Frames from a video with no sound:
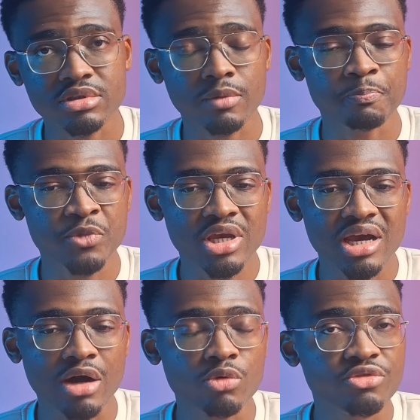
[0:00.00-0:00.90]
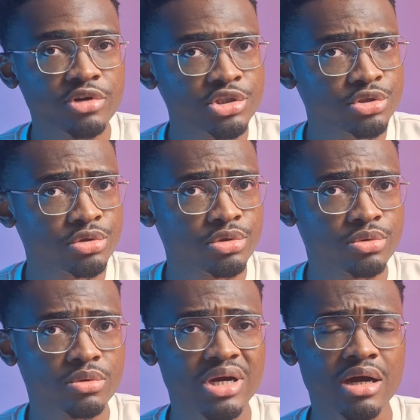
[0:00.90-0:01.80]
So I will first show
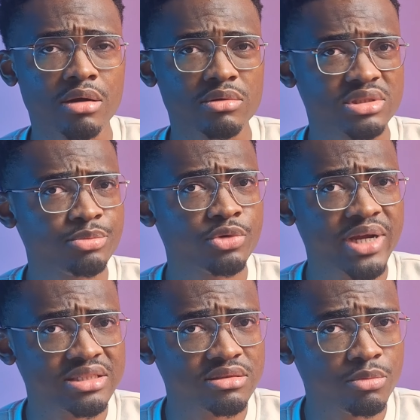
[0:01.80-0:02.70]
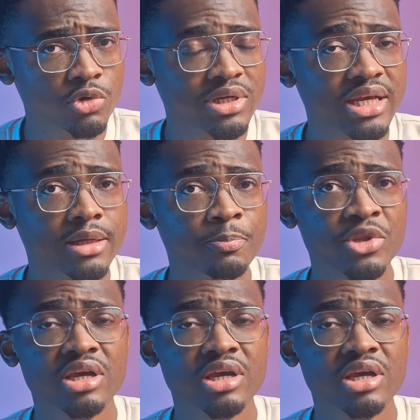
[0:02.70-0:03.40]
you how a simple rack system looks like,